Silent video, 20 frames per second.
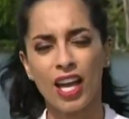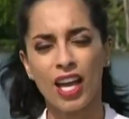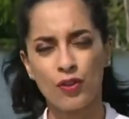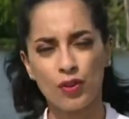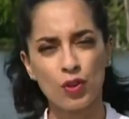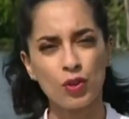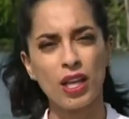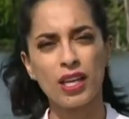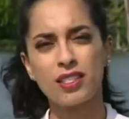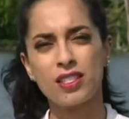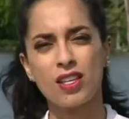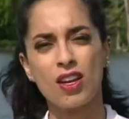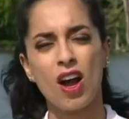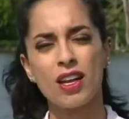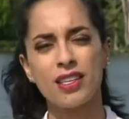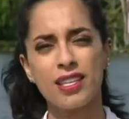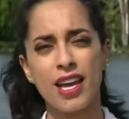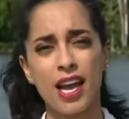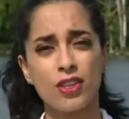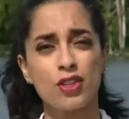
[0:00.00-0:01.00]
If you'd like to
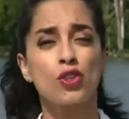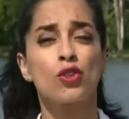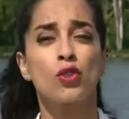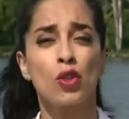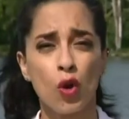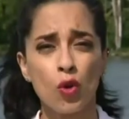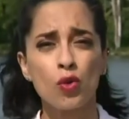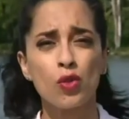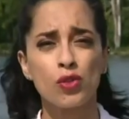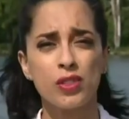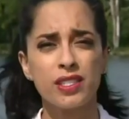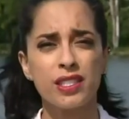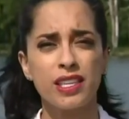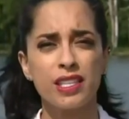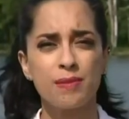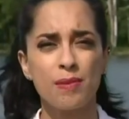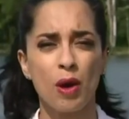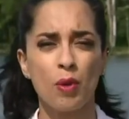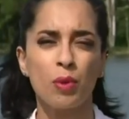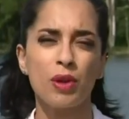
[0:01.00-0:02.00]
contact your local
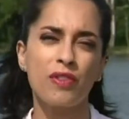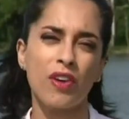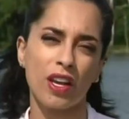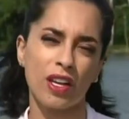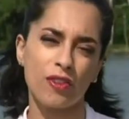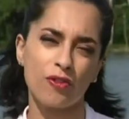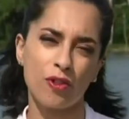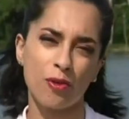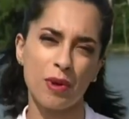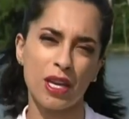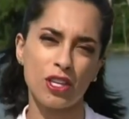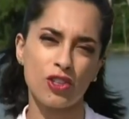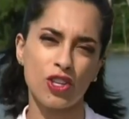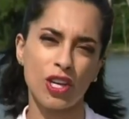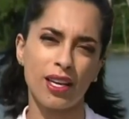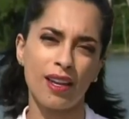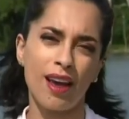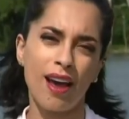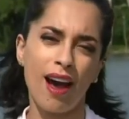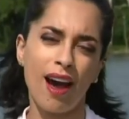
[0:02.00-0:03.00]
CISMA, we've got
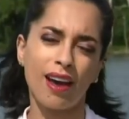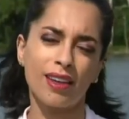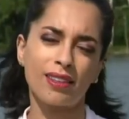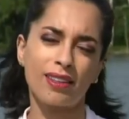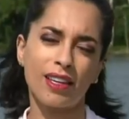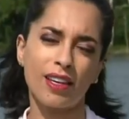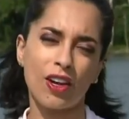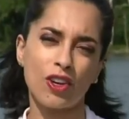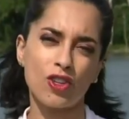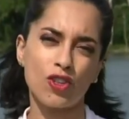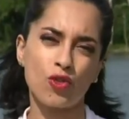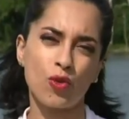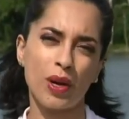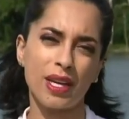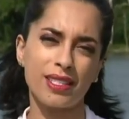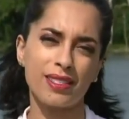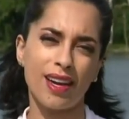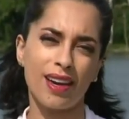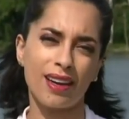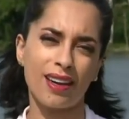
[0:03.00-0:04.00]
information on
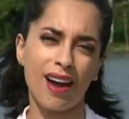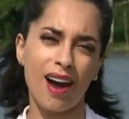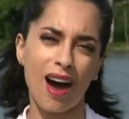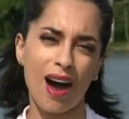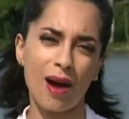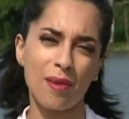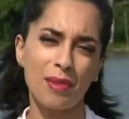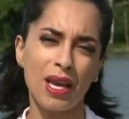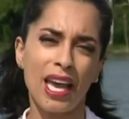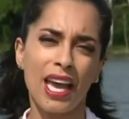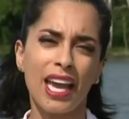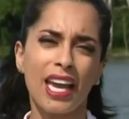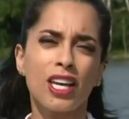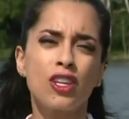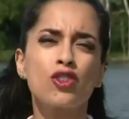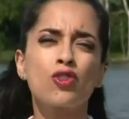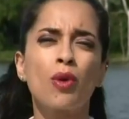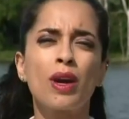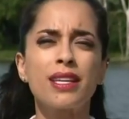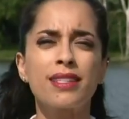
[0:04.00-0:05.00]
clickondetroit.com.
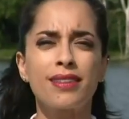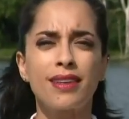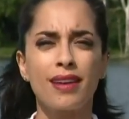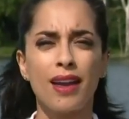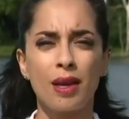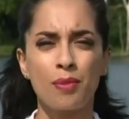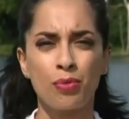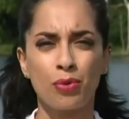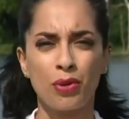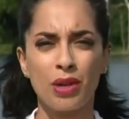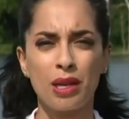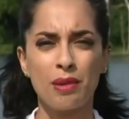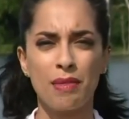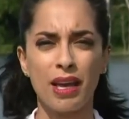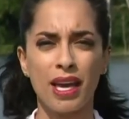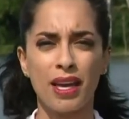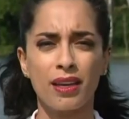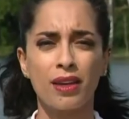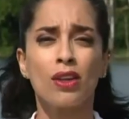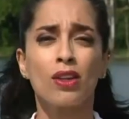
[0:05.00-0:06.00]
In Trenton, I'm Priya
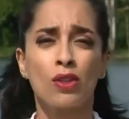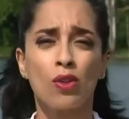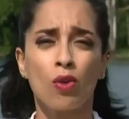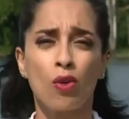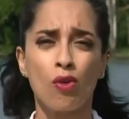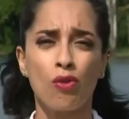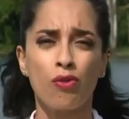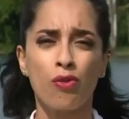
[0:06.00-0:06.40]
Mann, Local